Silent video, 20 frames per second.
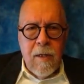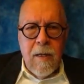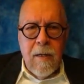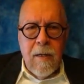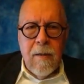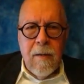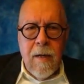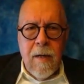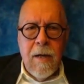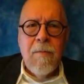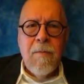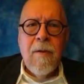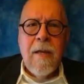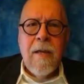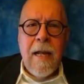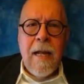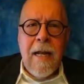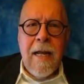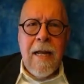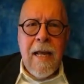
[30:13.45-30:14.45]
kind of
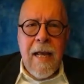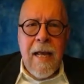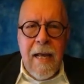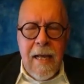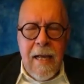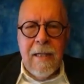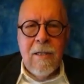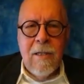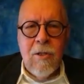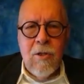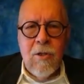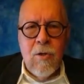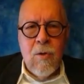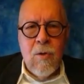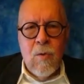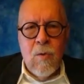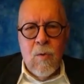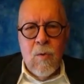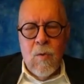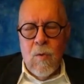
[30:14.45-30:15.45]
getting
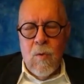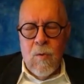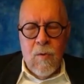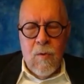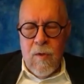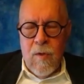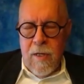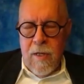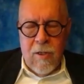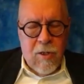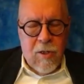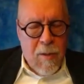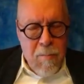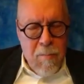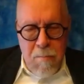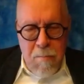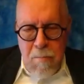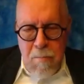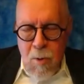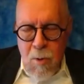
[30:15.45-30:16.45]
into this,
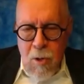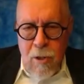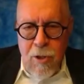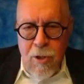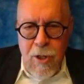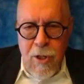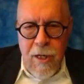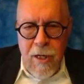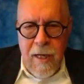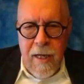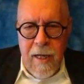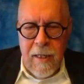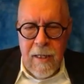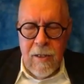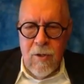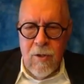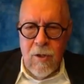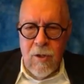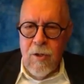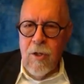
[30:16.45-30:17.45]
emerging
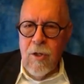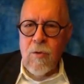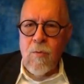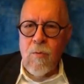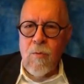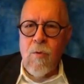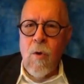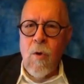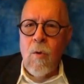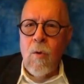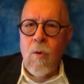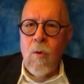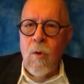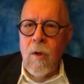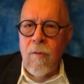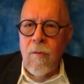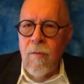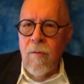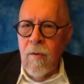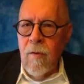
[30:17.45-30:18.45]
into this
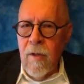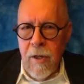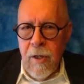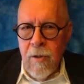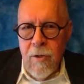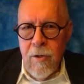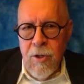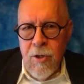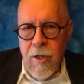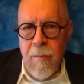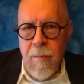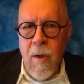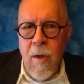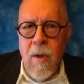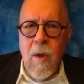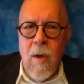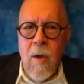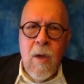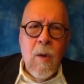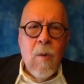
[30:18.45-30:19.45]
role of leadership.
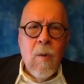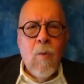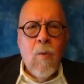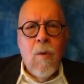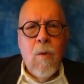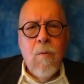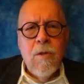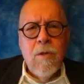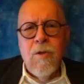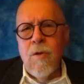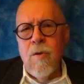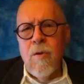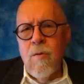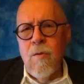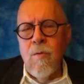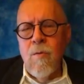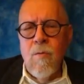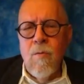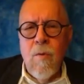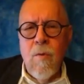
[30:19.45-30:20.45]
What
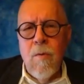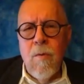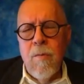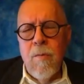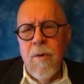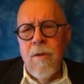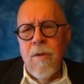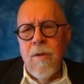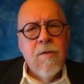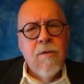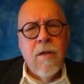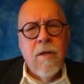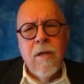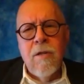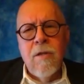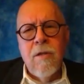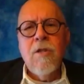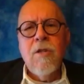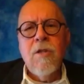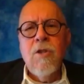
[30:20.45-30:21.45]
would be the
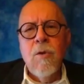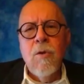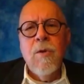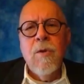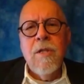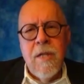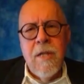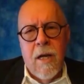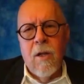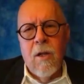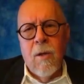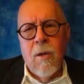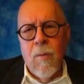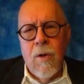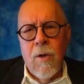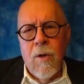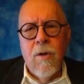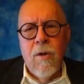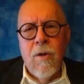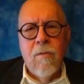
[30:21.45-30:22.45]
things that you would tell them?
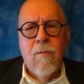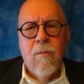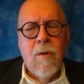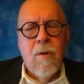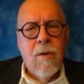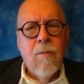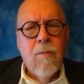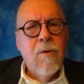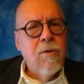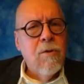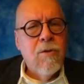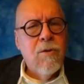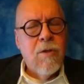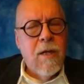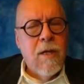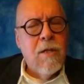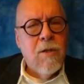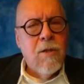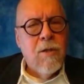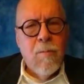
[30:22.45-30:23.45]
What would you
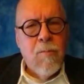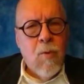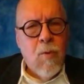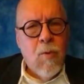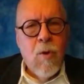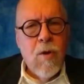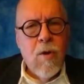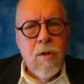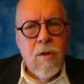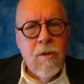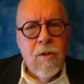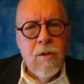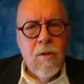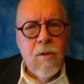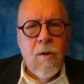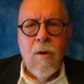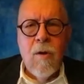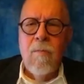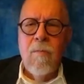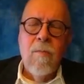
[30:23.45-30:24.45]
say is important,
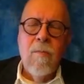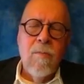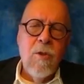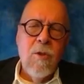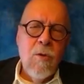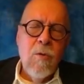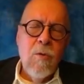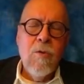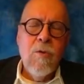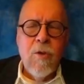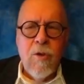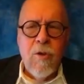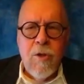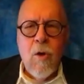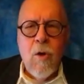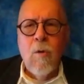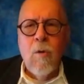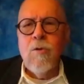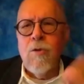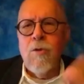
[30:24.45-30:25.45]
or do's or
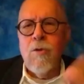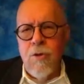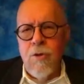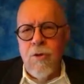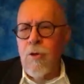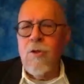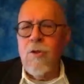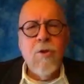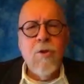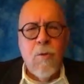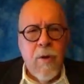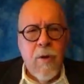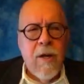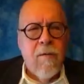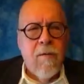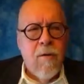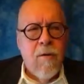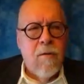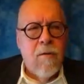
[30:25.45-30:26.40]
don'ts or shoulds or whatever?